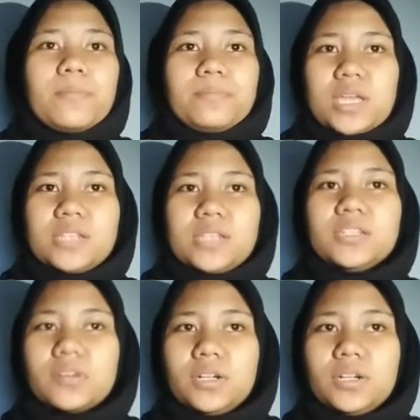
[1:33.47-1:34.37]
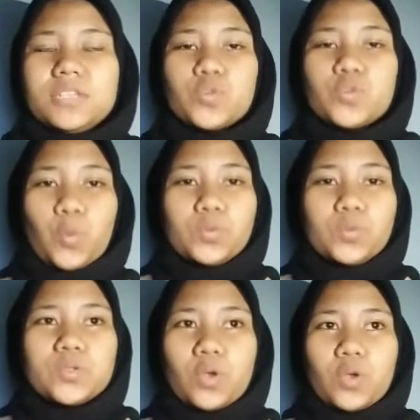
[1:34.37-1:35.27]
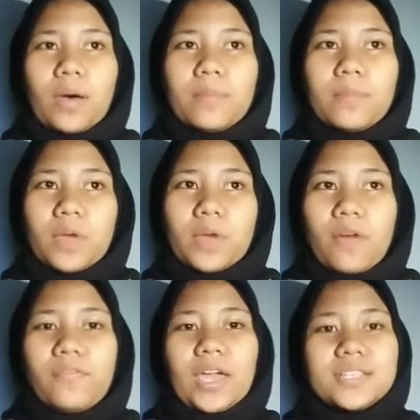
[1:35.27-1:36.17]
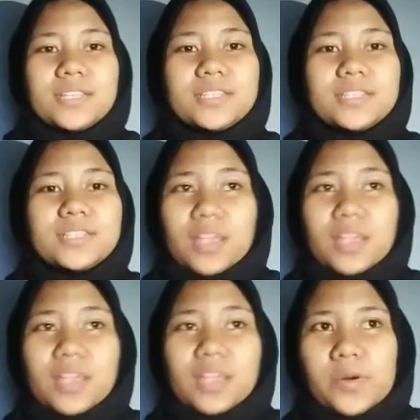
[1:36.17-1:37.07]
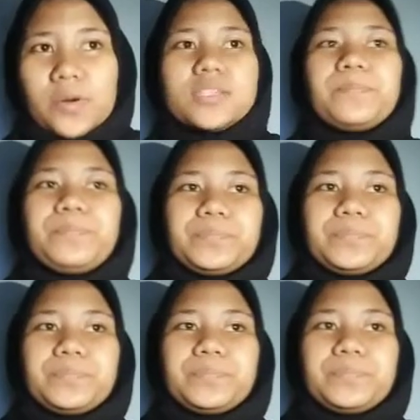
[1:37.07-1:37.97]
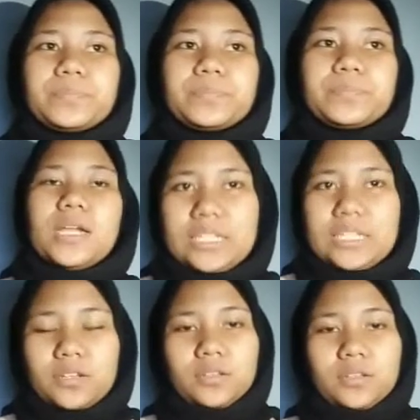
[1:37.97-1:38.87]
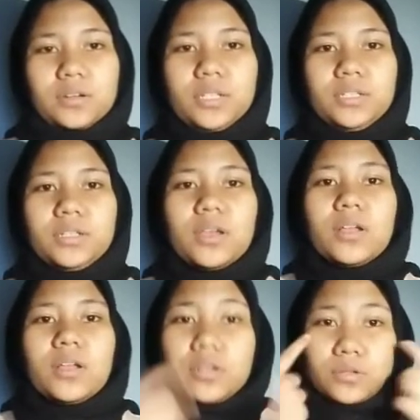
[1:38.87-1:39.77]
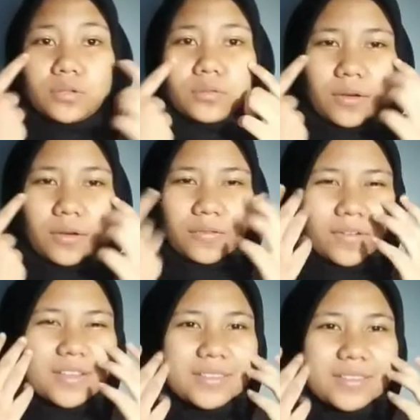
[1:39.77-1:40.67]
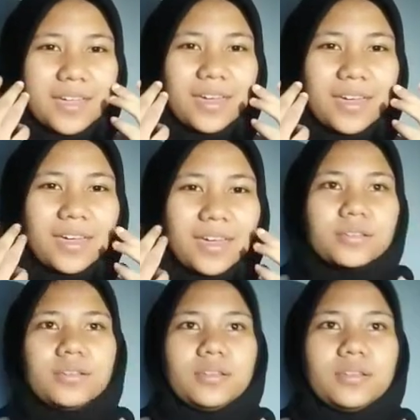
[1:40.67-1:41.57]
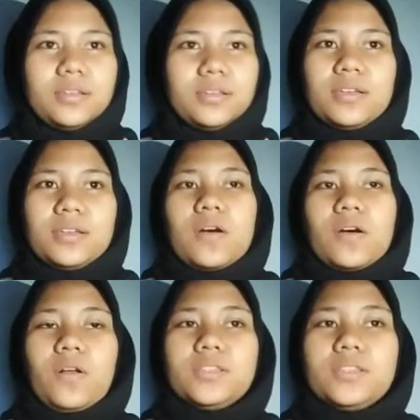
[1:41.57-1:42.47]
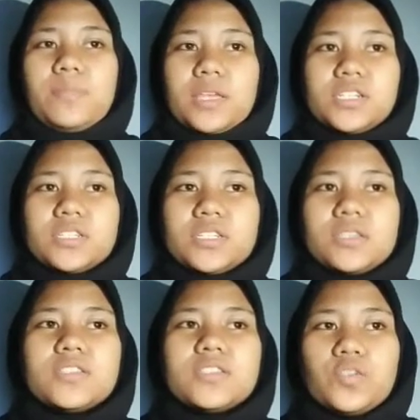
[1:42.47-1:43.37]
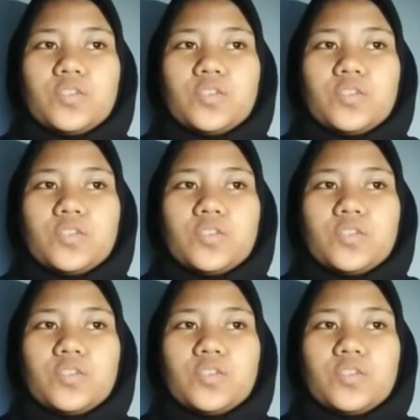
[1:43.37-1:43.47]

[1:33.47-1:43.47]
made the girl's shoes come off and disappear. The little girl looked very sad. All the matches she